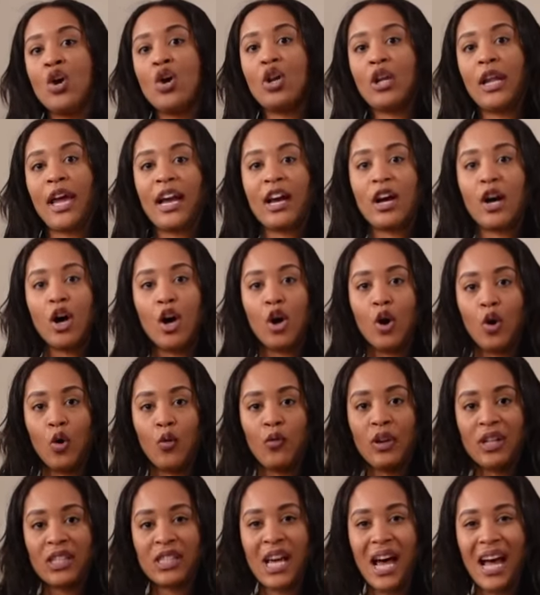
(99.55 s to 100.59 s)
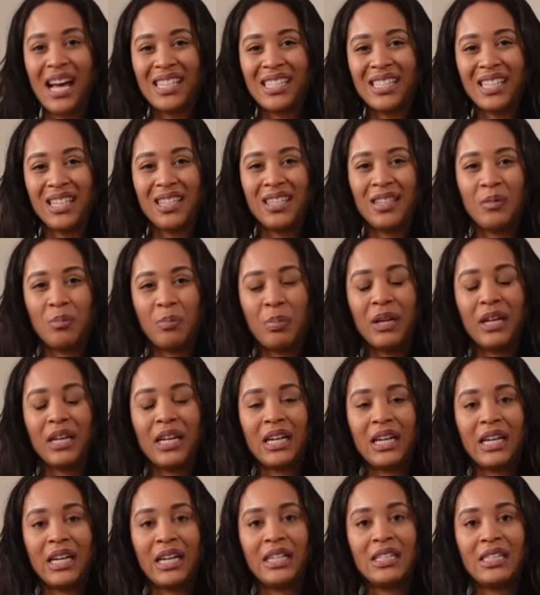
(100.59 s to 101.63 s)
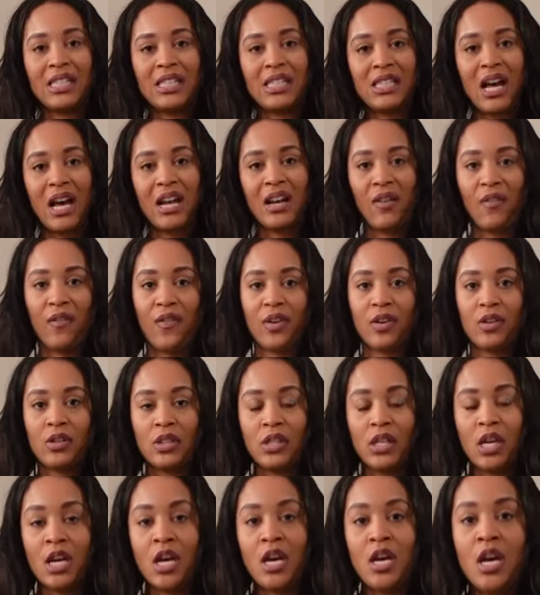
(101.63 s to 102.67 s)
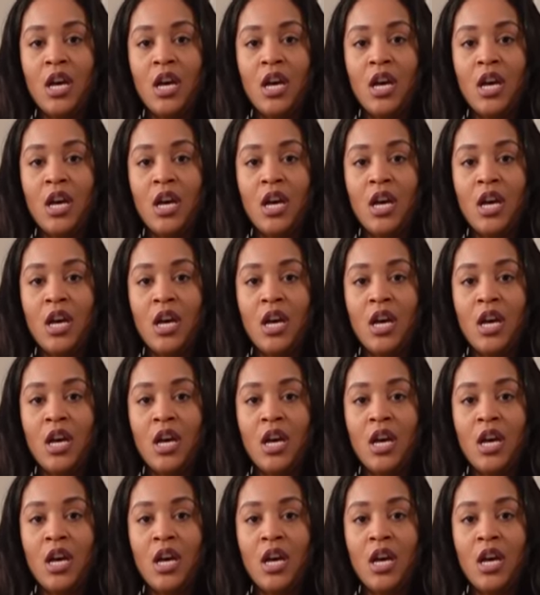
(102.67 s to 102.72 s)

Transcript: like an oversized look, but it just kind of feels